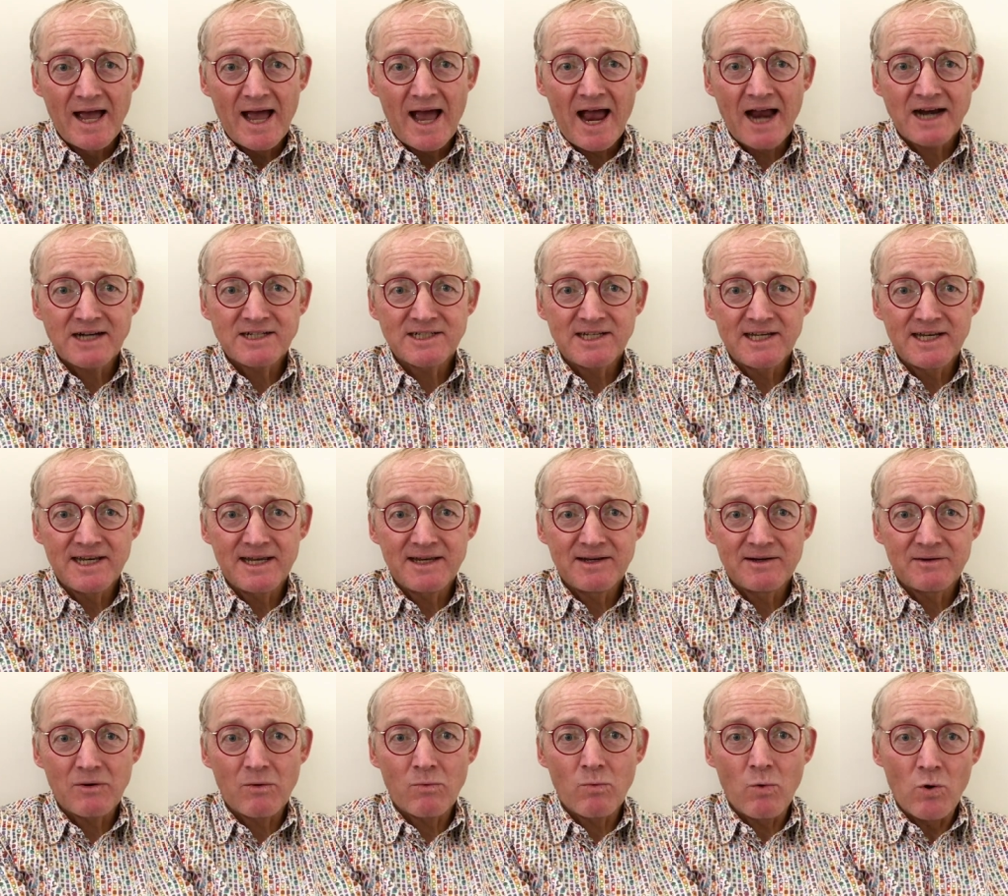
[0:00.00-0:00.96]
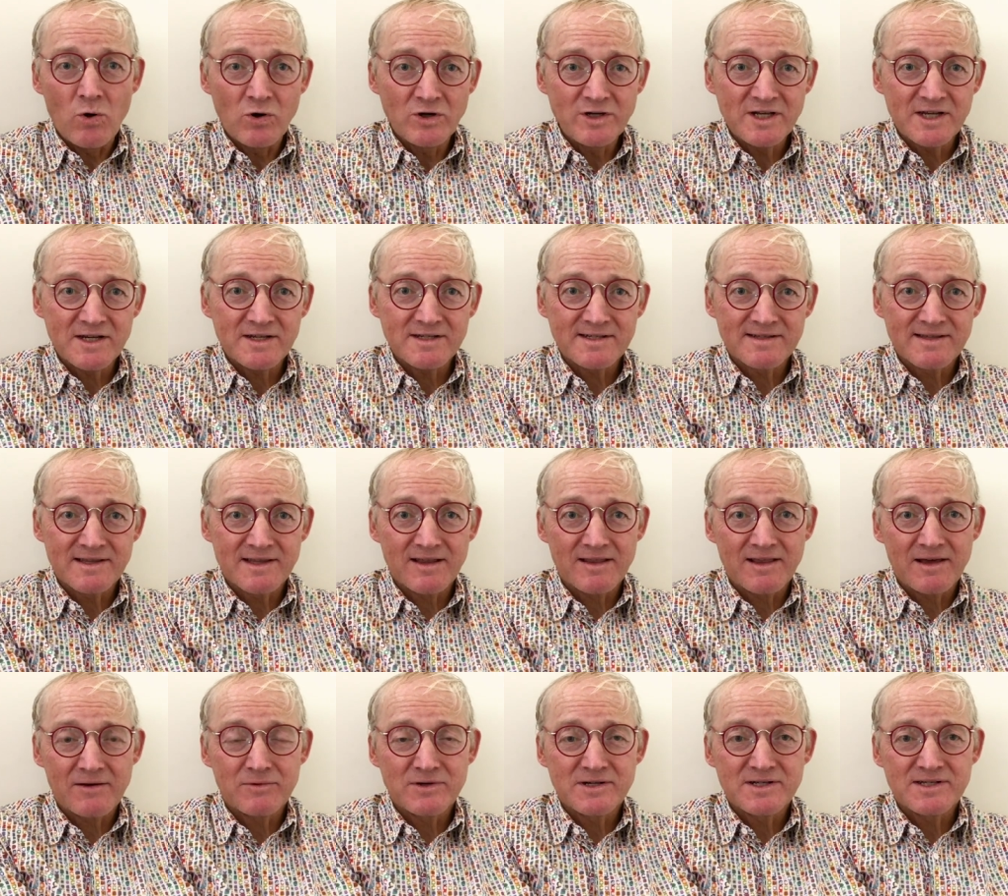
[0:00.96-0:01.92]
actually warned us
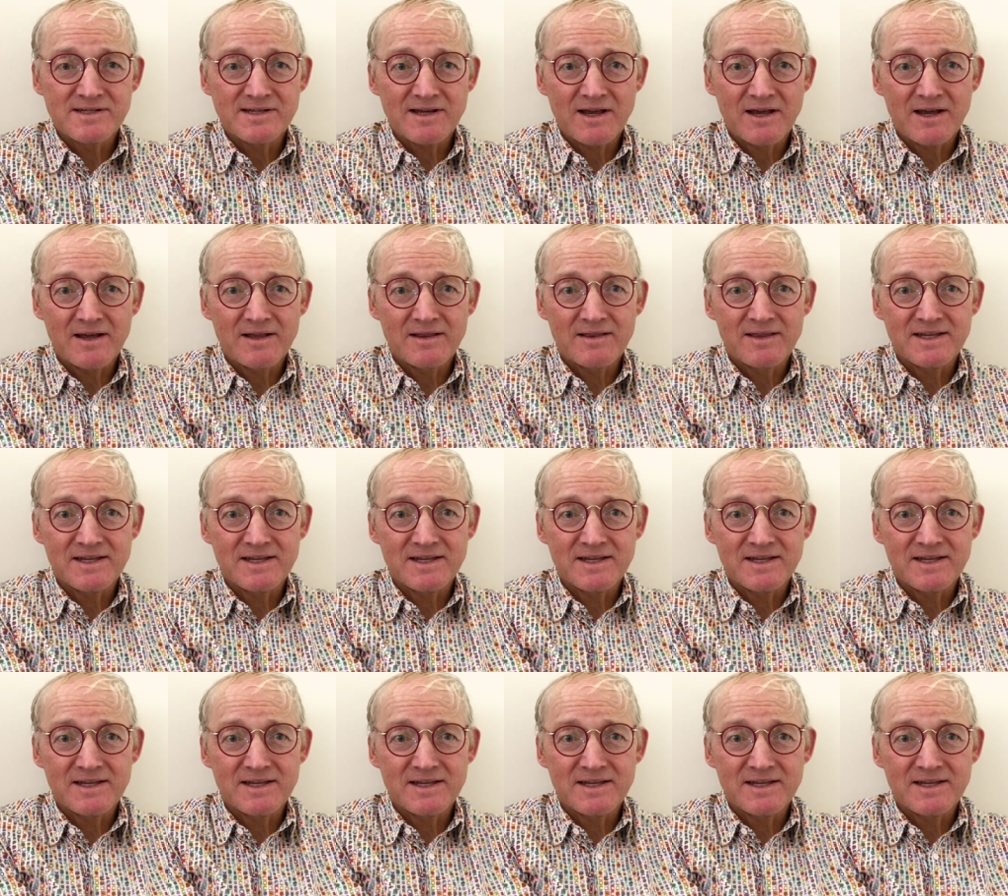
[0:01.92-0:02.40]
that there was uh,